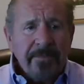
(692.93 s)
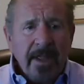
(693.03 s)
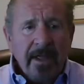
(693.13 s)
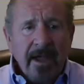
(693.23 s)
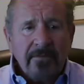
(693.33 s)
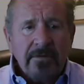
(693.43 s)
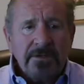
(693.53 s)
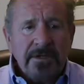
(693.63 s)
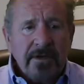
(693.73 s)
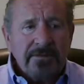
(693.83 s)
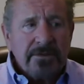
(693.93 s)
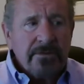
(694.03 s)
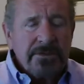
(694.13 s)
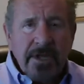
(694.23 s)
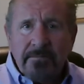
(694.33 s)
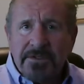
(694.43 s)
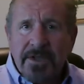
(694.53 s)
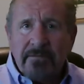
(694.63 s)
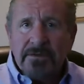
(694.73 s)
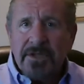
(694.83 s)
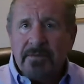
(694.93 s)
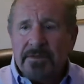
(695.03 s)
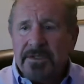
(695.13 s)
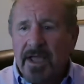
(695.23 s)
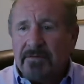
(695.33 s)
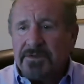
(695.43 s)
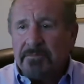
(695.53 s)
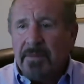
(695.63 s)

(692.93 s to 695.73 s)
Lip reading: After enough stool samples, I was able to have some